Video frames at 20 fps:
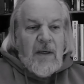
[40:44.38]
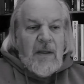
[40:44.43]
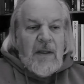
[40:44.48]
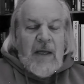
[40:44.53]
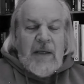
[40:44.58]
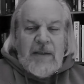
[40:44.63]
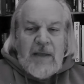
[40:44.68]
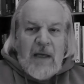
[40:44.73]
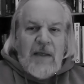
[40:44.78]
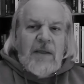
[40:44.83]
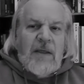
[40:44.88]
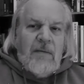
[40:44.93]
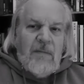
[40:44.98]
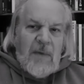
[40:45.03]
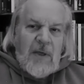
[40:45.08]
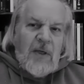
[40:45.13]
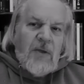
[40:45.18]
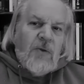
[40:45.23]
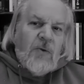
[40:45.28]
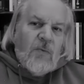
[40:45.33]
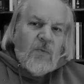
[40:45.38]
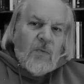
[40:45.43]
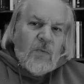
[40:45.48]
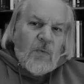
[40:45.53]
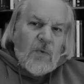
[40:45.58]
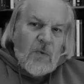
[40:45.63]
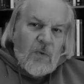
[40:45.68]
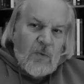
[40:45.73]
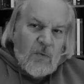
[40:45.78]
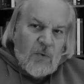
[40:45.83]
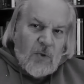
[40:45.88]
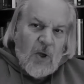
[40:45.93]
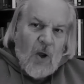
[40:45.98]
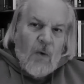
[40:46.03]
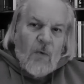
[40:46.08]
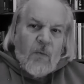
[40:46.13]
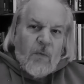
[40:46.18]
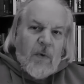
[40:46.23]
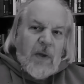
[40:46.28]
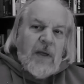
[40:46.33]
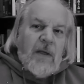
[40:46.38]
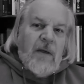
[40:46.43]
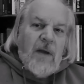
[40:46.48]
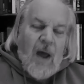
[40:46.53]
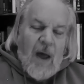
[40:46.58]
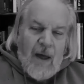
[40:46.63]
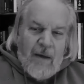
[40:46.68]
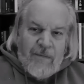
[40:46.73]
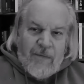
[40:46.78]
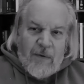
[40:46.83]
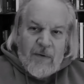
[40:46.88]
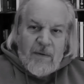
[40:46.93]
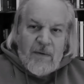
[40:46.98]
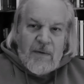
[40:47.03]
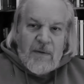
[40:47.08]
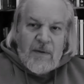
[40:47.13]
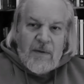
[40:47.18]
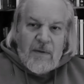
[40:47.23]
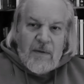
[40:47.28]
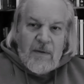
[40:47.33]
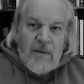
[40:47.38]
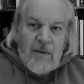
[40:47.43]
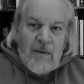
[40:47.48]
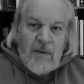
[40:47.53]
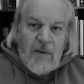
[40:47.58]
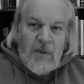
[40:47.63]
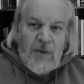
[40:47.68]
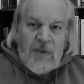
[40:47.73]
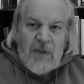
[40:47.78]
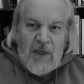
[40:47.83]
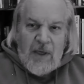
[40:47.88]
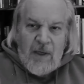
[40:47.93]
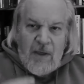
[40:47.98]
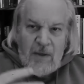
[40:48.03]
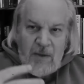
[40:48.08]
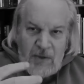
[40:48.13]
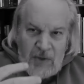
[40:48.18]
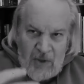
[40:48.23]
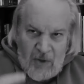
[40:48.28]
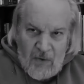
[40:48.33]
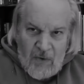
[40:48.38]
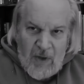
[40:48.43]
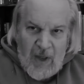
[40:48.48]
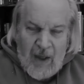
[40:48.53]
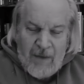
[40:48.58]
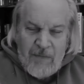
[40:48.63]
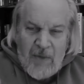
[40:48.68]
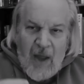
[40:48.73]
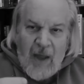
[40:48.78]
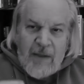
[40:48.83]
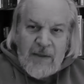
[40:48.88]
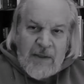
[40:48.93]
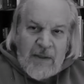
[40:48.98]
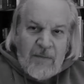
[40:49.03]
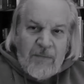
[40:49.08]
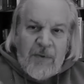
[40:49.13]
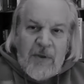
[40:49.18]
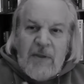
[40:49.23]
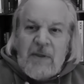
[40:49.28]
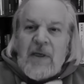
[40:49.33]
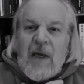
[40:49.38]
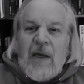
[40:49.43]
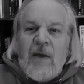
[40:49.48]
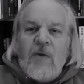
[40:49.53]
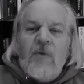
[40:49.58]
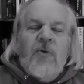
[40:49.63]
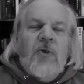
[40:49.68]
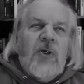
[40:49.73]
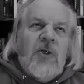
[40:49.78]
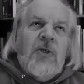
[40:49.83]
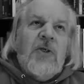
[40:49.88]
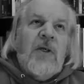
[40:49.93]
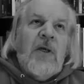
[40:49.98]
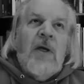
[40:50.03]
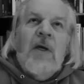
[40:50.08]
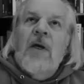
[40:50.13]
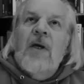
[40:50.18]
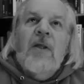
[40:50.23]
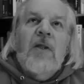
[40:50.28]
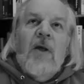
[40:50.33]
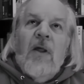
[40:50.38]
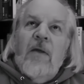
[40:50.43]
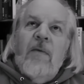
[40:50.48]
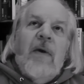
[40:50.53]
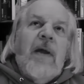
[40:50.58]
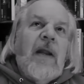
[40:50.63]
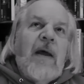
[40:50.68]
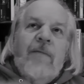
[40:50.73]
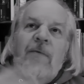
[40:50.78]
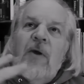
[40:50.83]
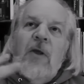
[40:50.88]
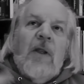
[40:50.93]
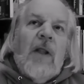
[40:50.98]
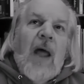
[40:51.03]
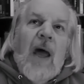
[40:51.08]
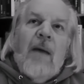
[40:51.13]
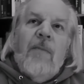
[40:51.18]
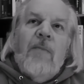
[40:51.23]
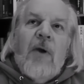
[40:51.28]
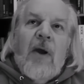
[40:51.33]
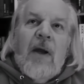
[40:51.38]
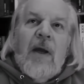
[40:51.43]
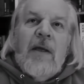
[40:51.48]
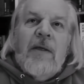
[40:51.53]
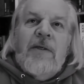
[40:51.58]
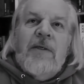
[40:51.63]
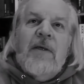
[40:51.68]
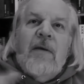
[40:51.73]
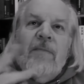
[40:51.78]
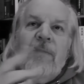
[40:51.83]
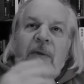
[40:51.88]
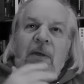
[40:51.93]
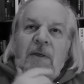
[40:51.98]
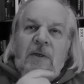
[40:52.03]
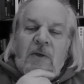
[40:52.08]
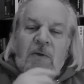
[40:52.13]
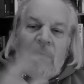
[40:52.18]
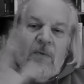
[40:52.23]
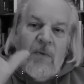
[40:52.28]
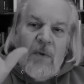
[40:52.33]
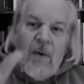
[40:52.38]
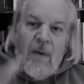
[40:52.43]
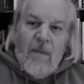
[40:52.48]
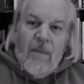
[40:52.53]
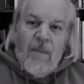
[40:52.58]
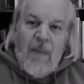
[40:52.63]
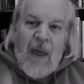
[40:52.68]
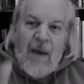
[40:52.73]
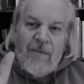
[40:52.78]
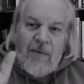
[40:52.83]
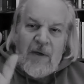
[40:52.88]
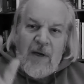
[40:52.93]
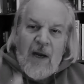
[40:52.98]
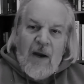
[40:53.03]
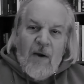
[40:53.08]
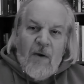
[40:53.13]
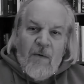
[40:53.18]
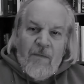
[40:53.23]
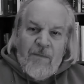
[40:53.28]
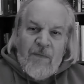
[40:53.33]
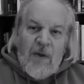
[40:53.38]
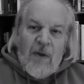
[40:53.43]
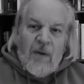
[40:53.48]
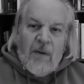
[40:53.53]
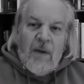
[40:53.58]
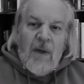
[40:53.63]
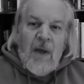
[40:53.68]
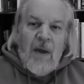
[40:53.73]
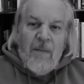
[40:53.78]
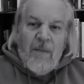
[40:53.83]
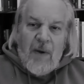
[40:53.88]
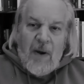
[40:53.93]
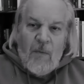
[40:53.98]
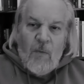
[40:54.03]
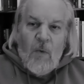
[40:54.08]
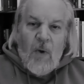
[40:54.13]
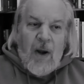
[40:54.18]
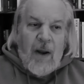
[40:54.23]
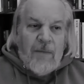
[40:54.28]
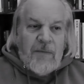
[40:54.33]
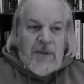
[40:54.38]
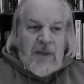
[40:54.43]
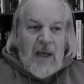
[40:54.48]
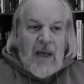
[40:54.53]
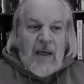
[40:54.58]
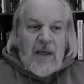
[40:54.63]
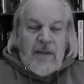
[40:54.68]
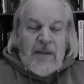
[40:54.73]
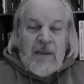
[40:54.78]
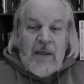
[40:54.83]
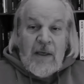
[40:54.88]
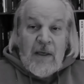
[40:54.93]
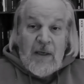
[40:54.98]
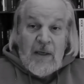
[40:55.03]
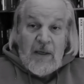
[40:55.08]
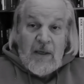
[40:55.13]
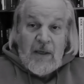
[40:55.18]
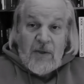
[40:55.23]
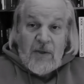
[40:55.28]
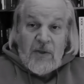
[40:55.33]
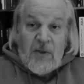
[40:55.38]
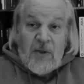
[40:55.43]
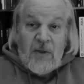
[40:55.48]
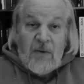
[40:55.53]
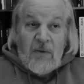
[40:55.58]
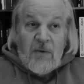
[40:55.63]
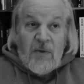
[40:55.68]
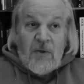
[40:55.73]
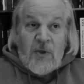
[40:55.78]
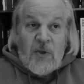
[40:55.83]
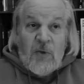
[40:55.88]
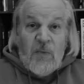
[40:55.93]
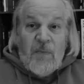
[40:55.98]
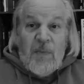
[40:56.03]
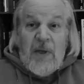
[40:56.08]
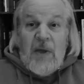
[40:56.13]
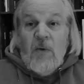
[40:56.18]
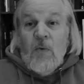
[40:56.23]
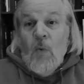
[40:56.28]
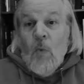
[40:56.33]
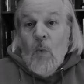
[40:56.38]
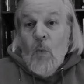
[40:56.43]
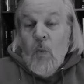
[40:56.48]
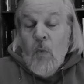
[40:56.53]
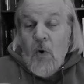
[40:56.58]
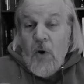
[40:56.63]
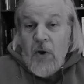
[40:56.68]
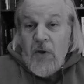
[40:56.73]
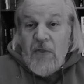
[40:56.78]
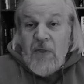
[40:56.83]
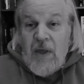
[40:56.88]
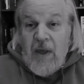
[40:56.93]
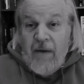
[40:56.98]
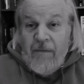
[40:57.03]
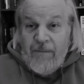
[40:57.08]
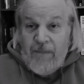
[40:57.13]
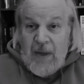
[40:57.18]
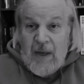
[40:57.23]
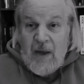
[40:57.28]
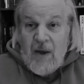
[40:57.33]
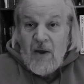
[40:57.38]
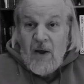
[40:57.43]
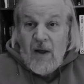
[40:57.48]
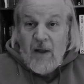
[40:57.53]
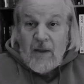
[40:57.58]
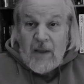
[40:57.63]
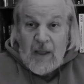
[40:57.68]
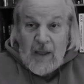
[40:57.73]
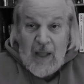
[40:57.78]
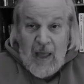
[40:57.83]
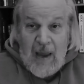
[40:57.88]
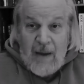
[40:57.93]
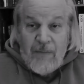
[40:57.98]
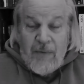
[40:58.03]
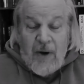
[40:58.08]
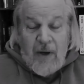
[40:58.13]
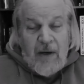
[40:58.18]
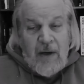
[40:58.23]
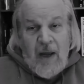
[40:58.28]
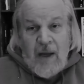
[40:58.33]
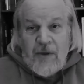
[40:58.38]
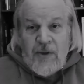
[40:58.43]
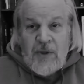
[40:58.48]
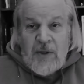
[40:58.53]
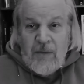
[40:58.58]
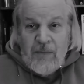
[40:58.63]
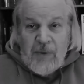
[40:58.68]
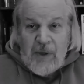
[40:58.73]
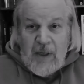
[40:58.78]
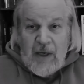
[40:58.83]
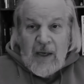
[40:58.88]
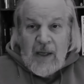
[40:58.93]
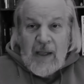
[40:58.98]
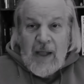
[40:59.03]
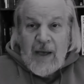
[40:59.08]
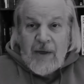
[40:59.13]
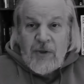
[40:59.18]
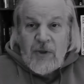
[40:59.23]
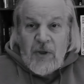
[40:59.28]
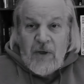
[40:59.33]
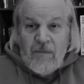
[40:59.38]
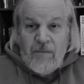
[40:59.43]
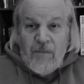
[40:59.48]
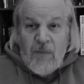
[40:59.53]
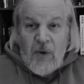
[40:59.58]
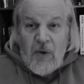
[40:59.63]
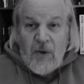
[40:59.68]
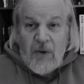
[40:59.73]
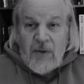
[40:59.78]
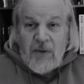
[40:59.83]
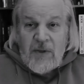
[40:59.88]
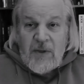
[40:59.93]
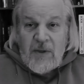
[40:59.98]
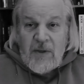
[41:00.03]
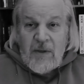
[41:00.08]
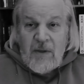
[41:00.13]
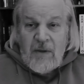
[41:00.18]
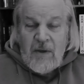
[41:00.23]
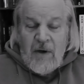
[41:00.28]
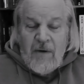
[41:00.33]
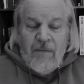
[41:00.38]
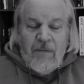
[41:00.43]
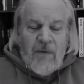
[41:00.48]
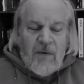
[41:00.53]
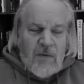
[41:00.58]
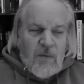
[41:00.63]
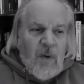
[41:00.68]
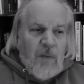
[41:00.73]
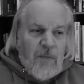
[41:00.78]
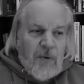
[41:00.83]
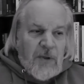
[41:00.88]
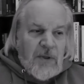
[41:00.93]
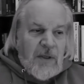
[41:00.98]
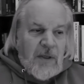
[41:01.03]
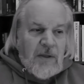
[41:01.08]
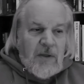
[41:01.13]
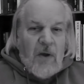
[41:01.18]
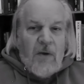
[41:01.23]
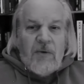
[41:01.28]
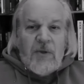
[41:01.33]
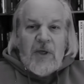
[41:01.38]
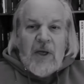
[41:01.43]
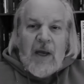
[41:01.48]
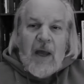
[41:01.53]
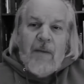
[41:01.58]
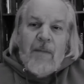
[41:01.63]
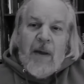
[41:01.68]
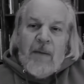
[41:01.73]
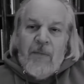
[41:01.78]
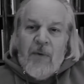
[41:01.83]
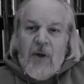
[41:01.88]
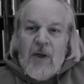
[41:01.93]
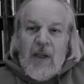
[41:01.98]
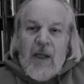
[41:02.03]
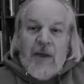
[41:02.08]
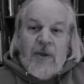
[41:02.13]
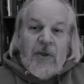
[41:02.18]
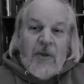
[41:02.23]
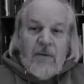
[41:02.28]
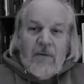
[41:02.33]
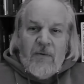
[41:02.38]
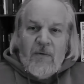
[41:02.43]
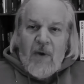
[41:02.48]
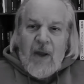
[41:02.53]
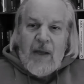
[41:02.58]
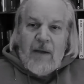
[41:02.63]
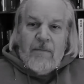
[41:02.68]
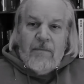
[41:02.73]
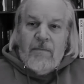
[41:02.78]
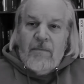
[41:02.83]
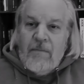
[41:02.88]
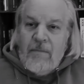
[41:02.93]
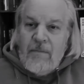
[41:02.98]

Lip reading: That doesn't mean you don't read novels, you see. So I'm not simply saying the only way to have a good library is simply to have a narrow field. But what I'm saying is to be worthy of being called a library, not simply a collection of books. There's one person who says, oh, check out my book collection. Great.